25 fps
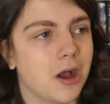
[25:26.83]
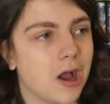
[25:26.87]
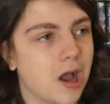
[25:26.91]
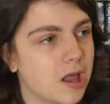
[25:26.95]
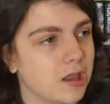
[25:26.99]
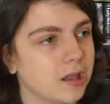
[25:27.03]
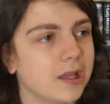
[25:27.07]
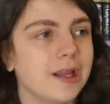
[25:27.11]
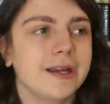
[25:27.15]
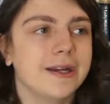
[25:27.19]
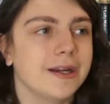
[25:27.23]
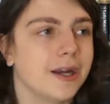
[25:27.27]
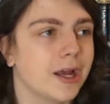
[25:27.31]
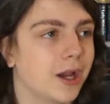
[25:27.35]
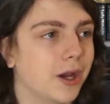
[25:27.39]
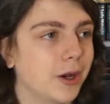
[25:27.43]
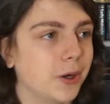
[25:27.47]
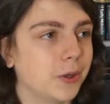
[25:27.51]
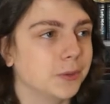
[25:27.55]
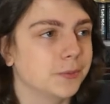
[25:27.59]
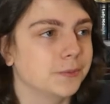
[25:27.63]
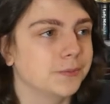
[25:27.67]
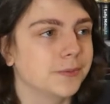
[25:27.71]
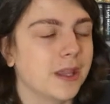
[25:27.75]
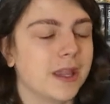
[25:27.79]
All I
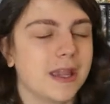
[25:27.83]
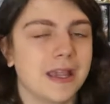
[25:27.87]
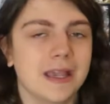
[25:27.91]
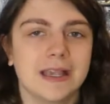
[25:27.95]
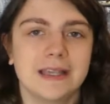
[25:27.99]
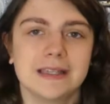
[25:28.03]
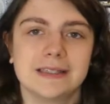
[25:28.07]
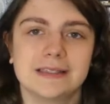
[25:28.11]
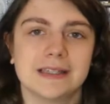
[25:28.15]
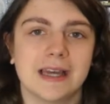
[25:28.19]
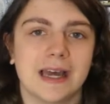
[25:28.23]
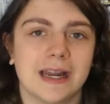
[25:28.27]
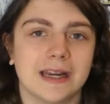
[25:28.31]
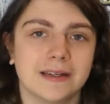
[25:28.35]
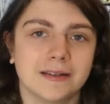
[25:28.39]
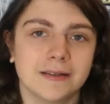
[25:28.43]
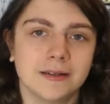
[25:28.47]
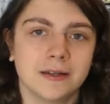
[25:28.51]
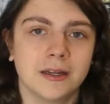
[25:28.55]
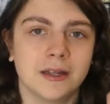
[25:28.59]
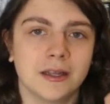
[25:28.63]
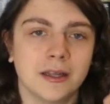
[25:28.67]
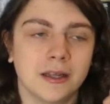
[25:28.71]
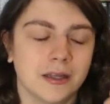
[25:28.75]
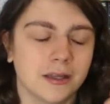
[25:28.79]
know is that
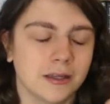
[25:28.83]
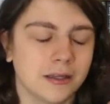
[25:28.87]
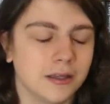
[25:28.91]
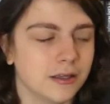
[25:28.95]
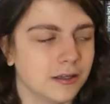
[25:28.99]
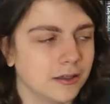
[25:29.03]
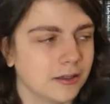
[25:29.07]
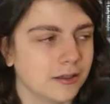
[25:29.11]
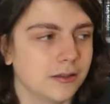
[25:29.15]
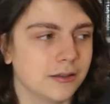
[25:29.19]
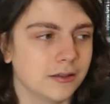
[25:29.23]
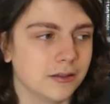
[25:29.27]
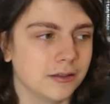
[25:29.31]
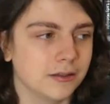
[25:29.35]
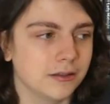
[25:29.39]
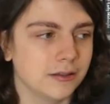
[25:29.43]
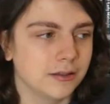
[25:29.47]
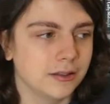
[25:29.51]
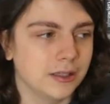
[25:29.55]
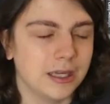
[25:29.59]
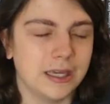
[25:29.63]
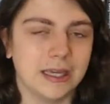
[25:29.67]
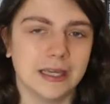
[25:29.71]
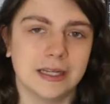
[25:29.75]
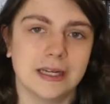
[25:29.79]

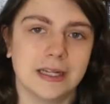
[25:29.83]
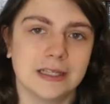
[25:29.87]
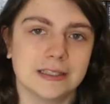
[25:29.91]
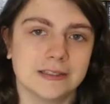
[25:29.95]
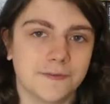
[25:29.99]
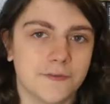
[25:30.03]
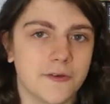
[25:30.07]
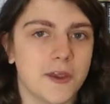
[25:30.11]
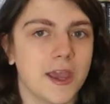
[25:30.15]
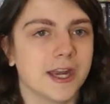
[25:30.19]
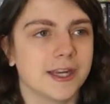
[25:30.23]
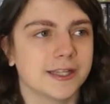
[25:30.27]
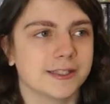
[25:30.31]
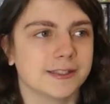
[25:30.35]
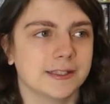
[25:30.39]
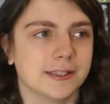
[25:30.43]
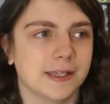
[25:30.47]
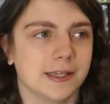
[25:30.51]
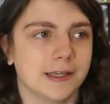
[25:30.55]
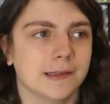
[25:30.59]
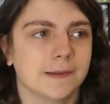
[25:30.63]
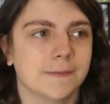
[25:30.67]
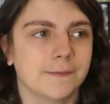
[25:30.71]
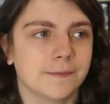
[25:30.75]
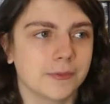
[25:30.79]
it is
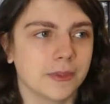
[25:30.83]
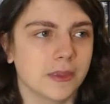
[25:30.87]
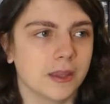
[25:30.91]
fantasy.